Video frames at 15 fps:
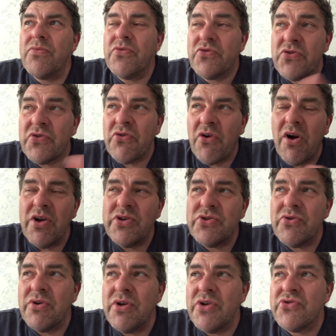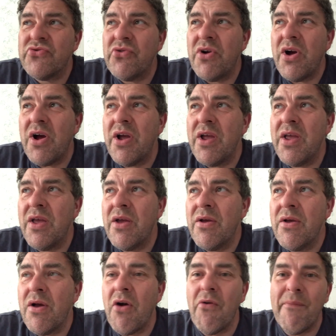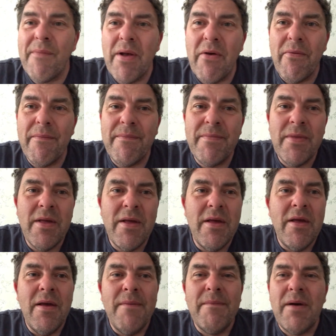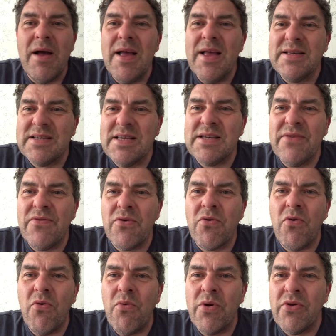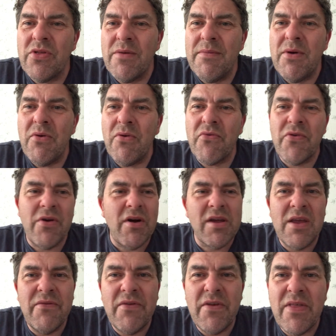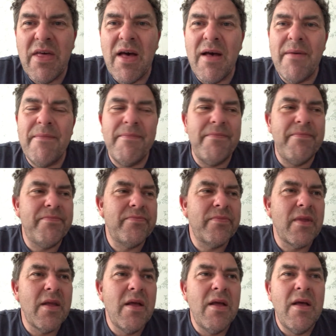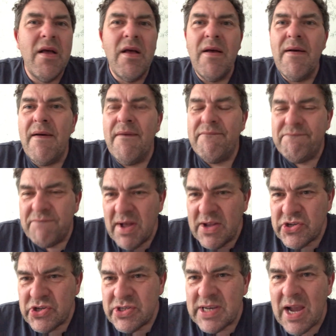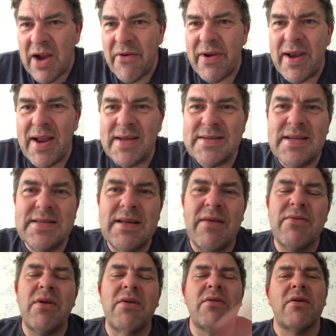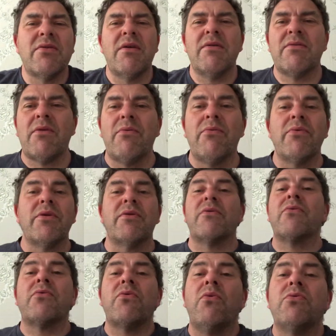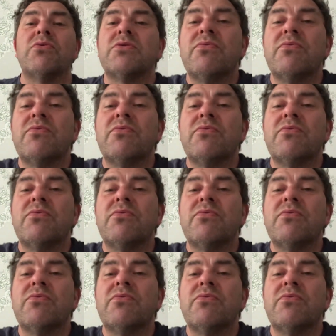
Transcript: try soya, try oat milk, but it's a difficult one on the milk front. I'll give you that. A vegetarian has less, and I don't want to cause a